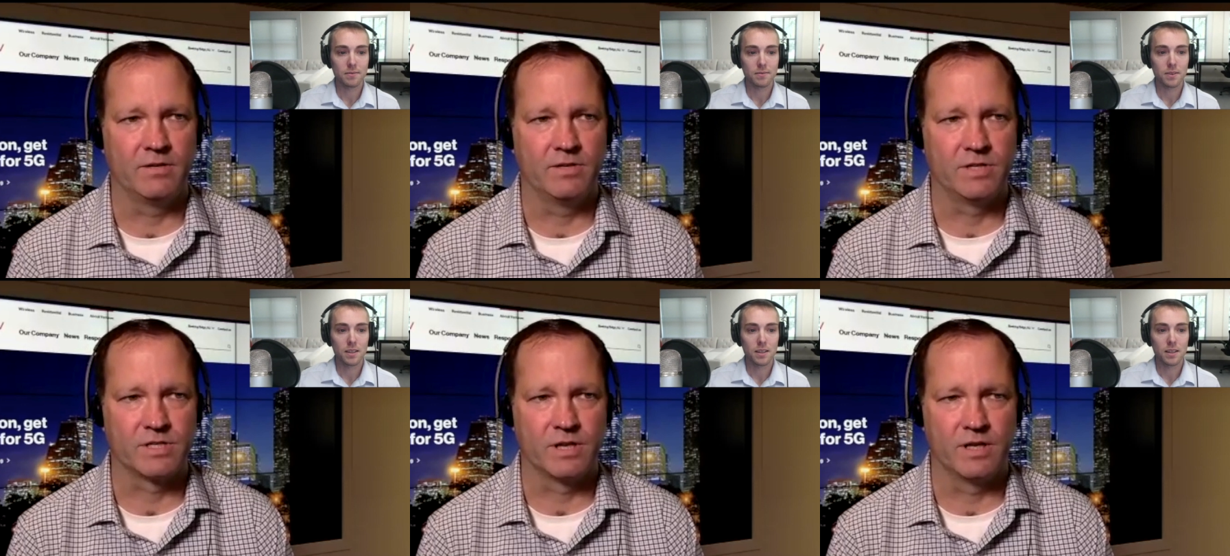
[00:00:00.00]
Speaker 1: You
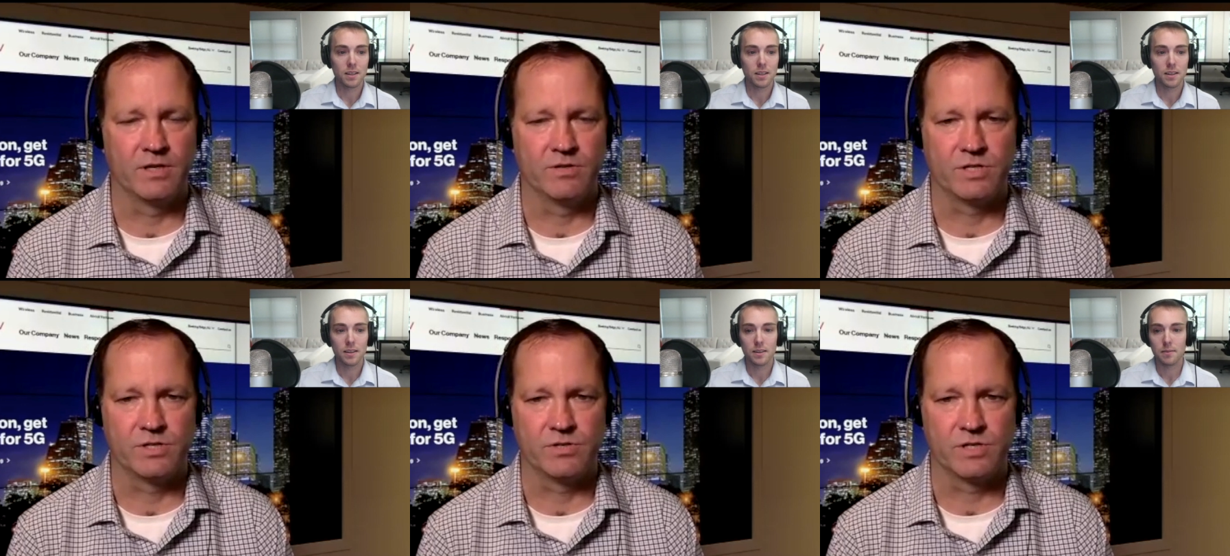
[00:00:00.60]
just uh, you
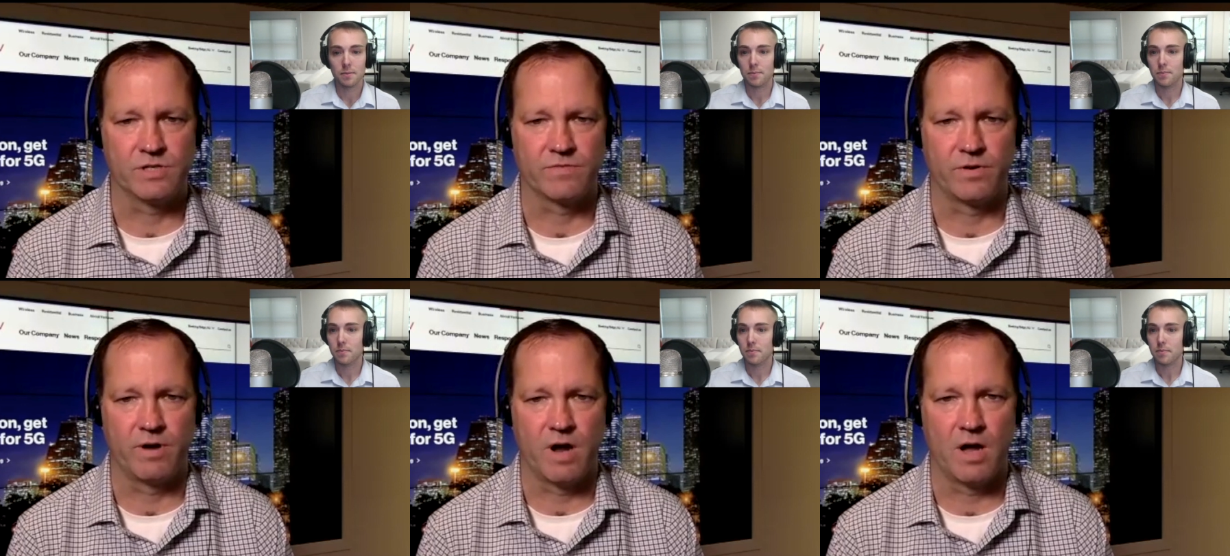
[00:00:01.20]
just use this
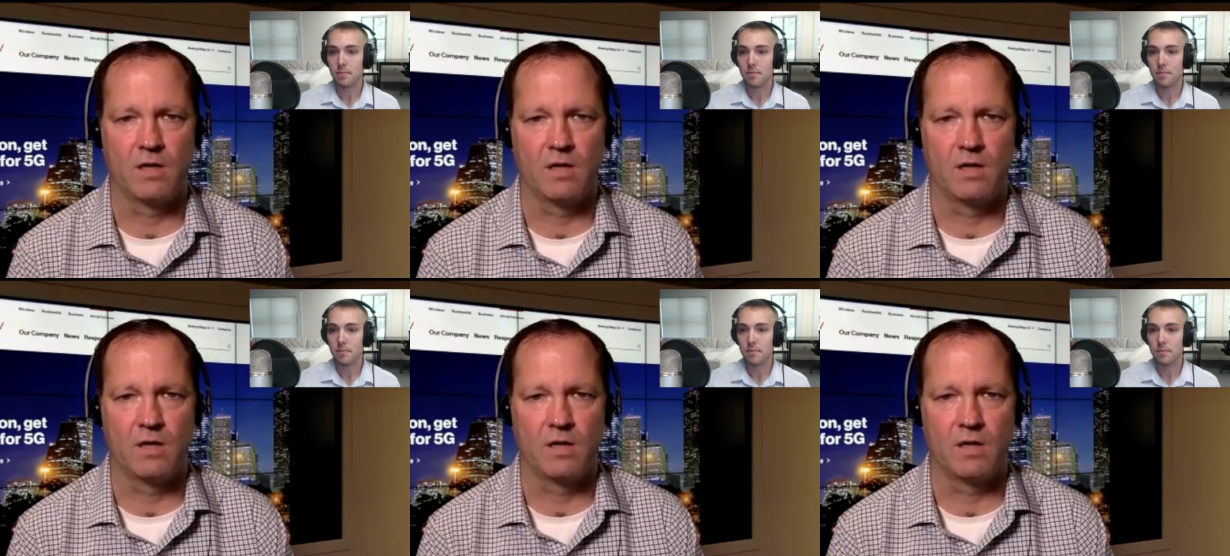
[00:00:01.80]
for,